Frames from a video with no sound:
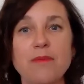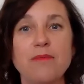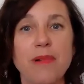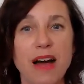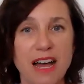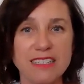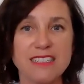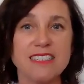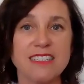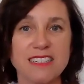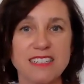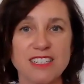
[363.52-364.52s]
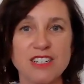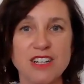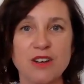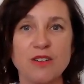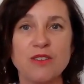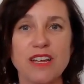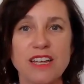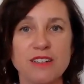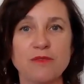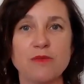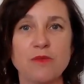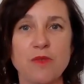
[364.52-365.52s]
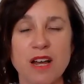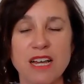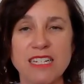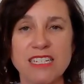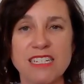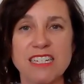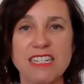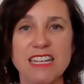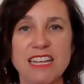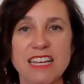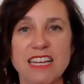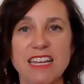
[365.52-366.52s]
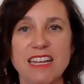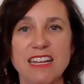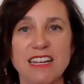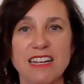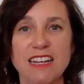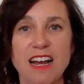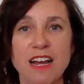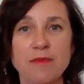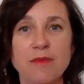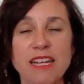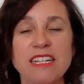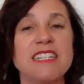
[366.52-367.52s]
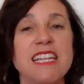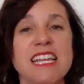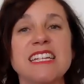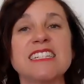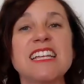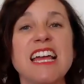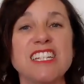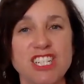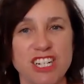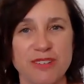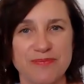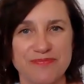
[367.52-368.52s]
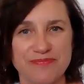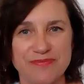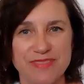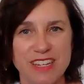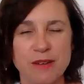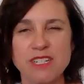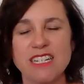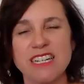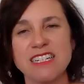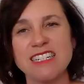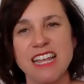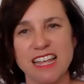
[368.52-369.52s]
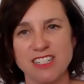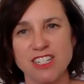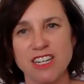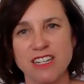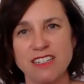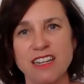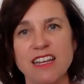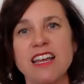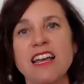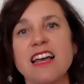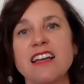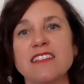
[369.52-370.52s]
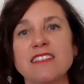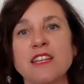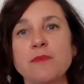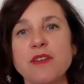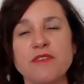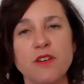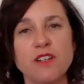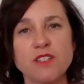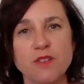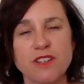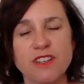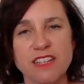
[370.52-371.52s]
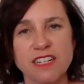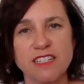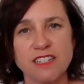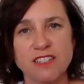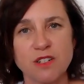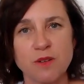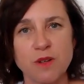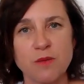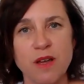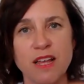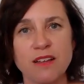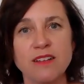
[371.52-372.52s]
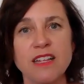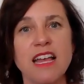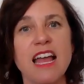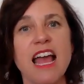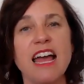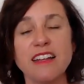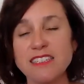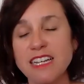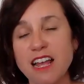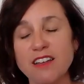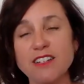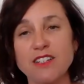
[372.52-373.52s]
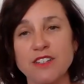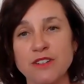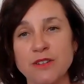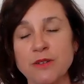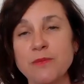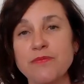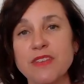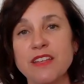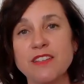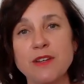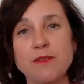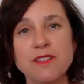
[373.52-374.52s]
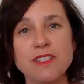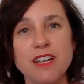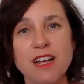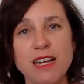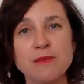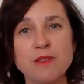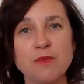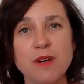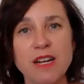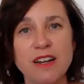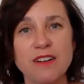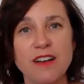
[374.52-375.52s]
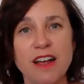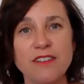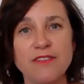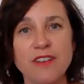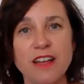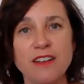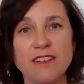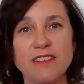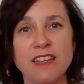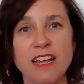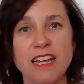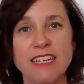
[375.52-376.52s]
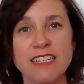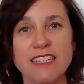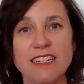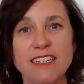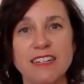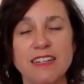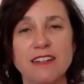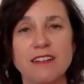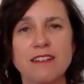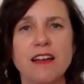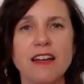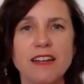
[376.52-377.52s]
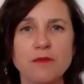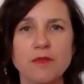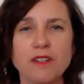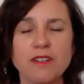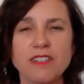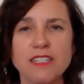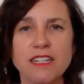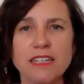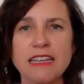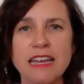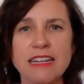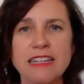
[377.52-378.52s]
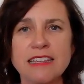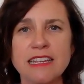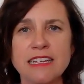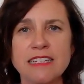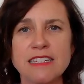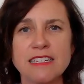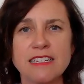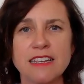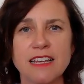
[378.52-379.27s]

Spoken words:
But, it was, I made it the intention. It was an intention. Let me focus on the things he's doing well. And I'll tell you, there was times where I felt like, God, I wonder, is he getting this?